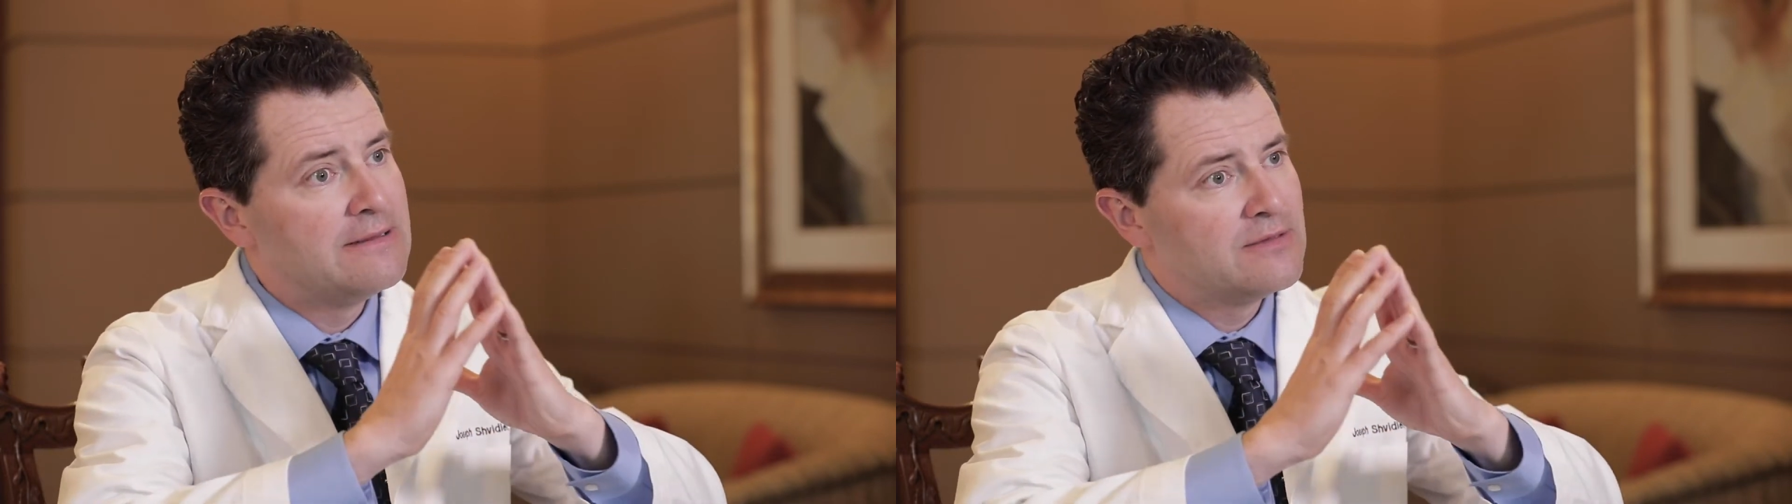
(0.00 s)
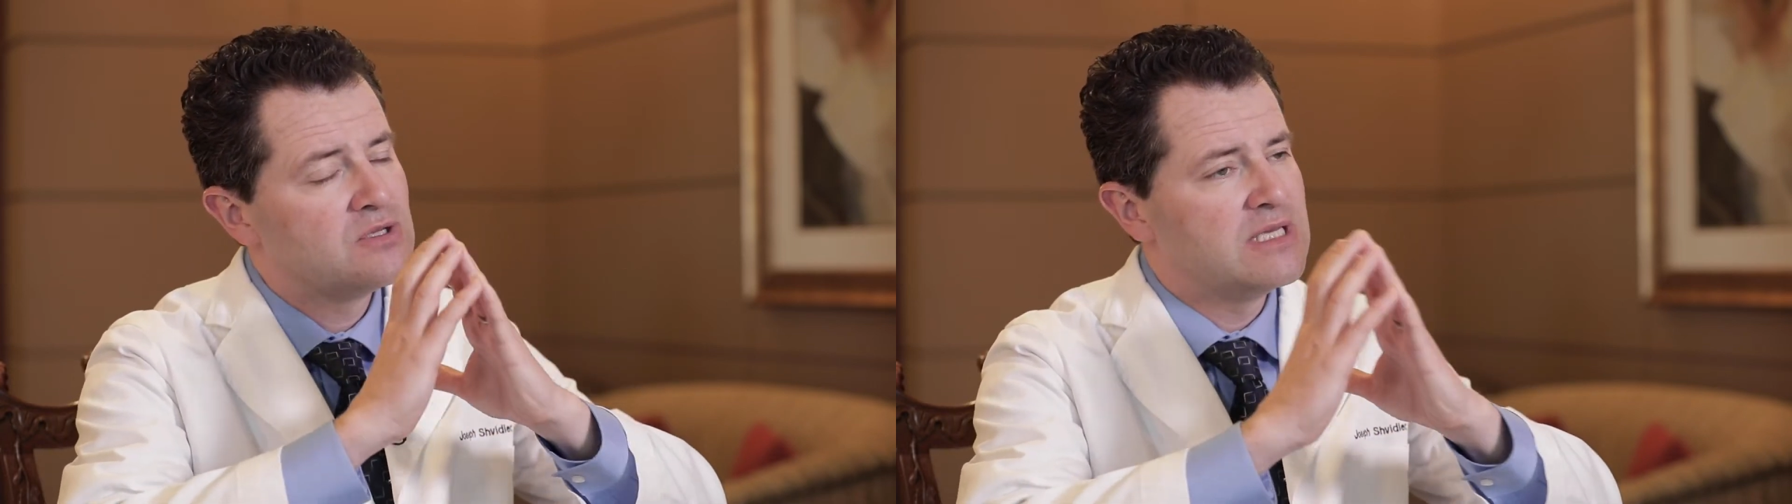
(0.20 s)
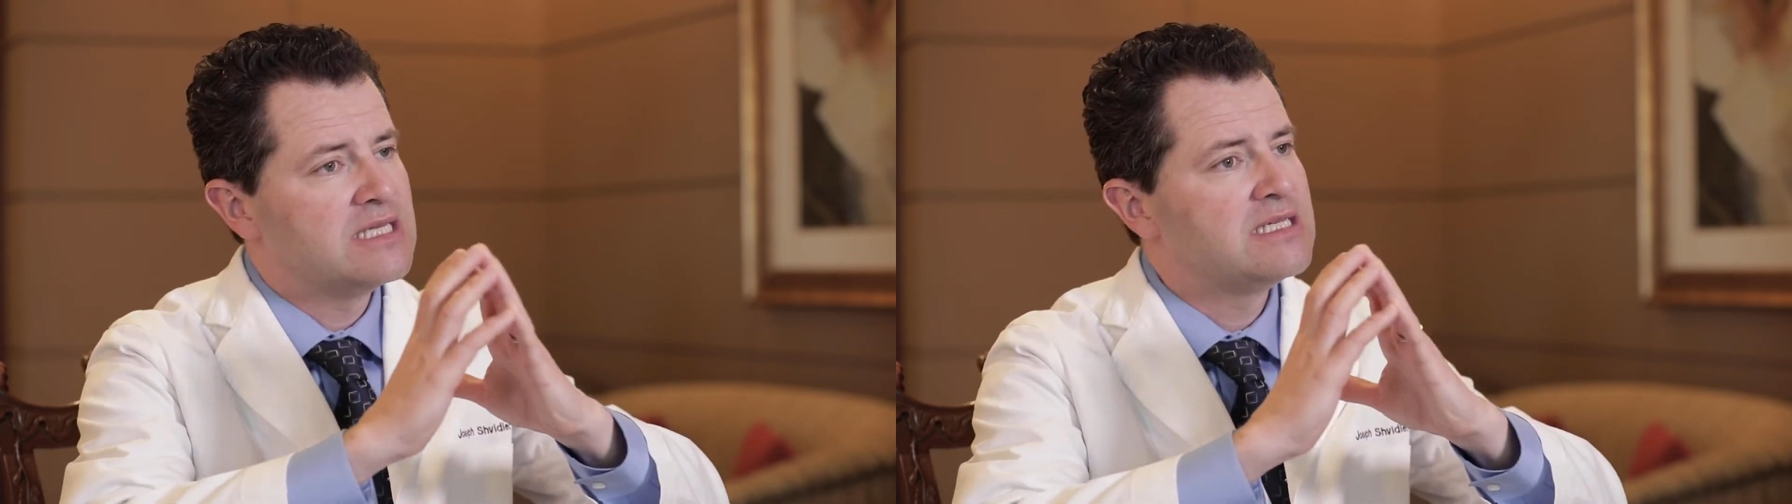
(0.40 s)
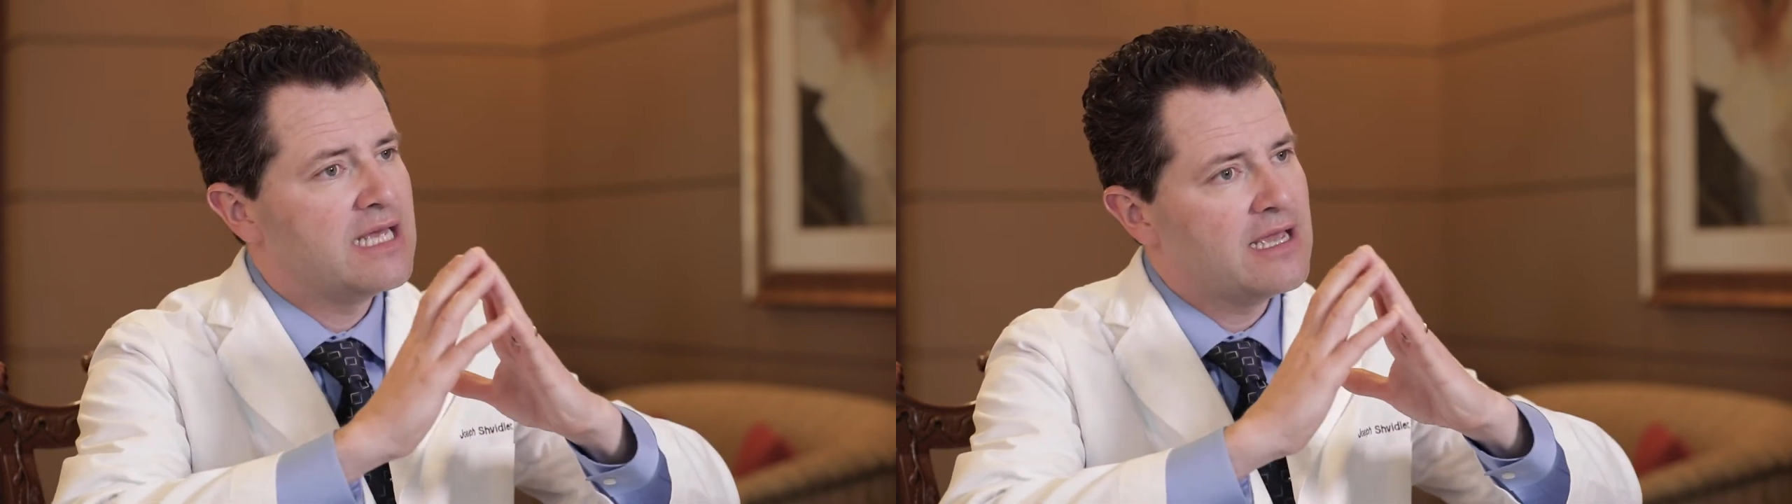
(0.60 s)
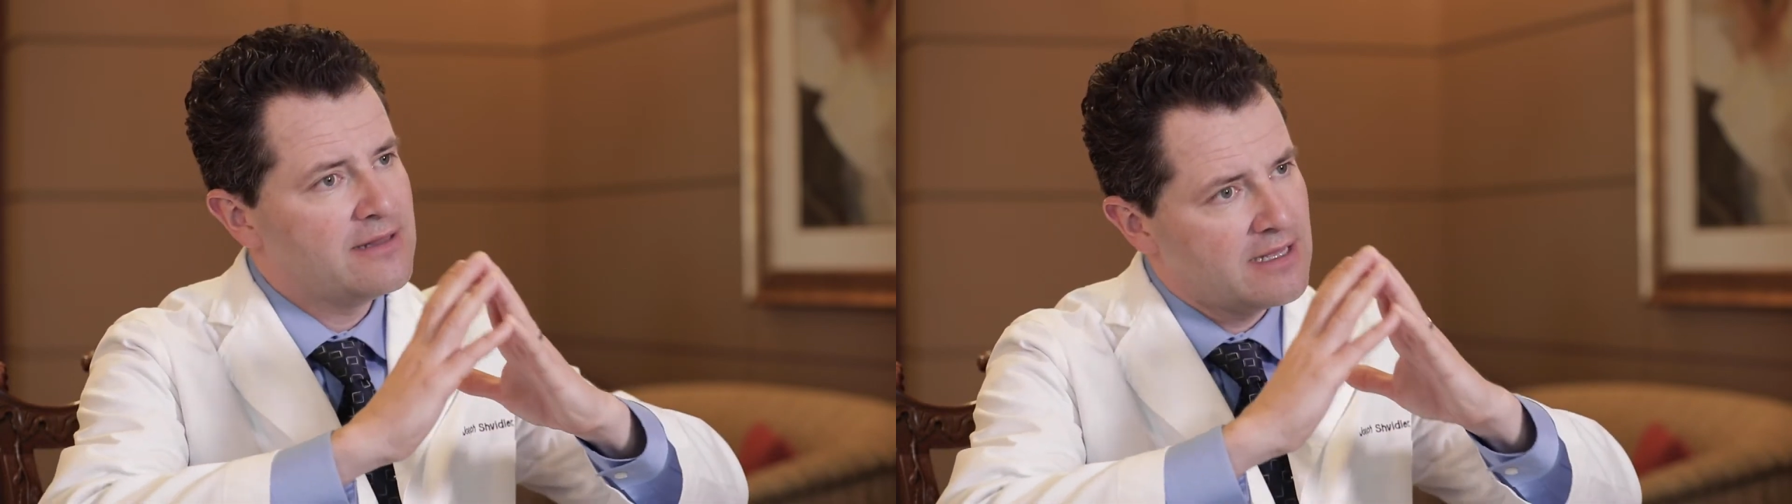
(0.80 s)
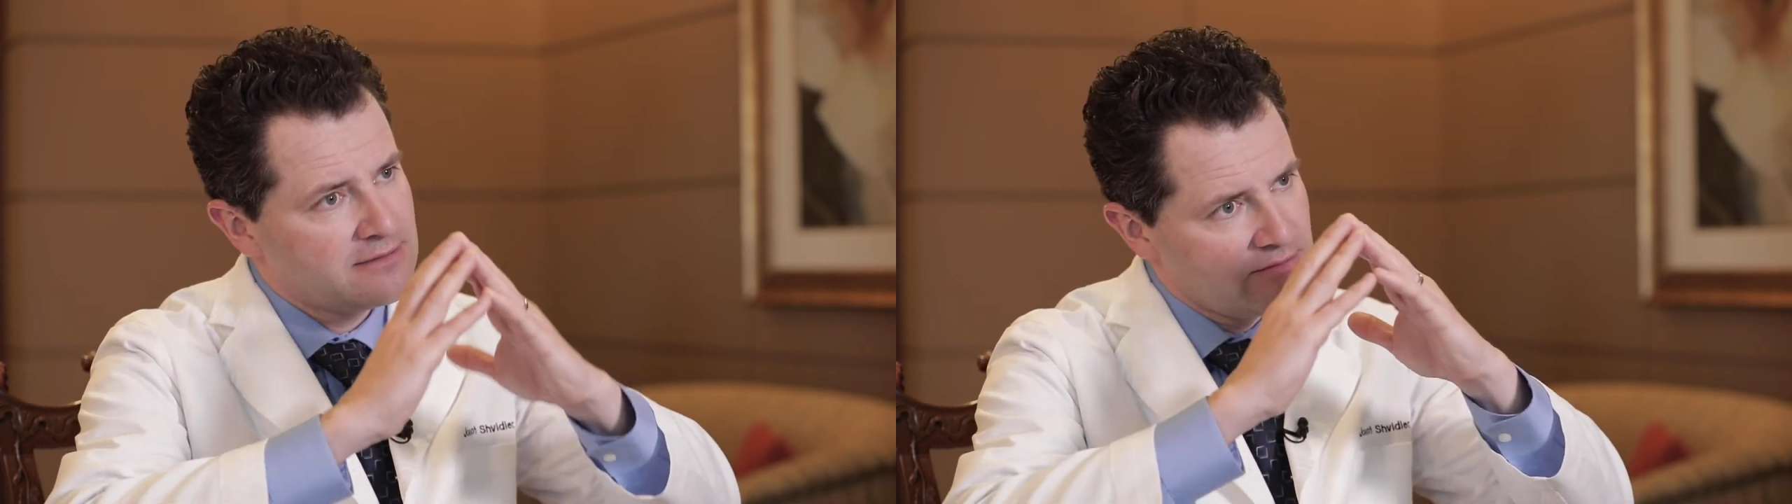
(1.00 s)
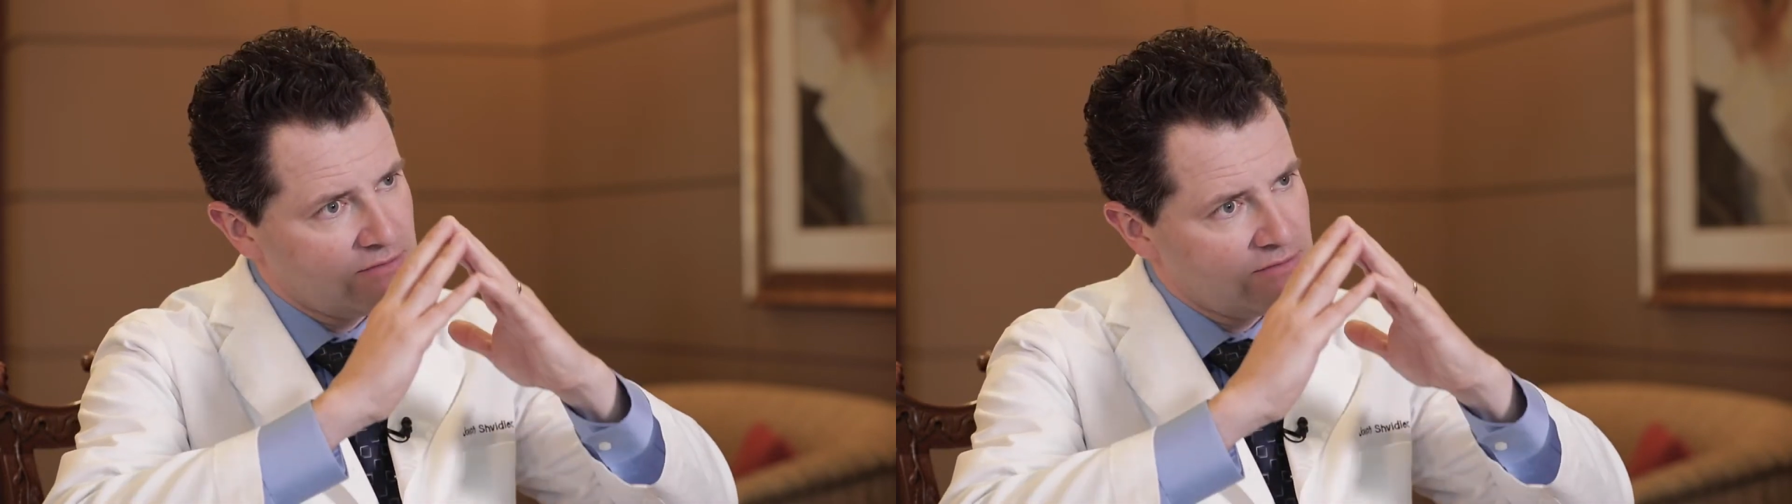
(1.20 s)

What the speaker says: so they stay in that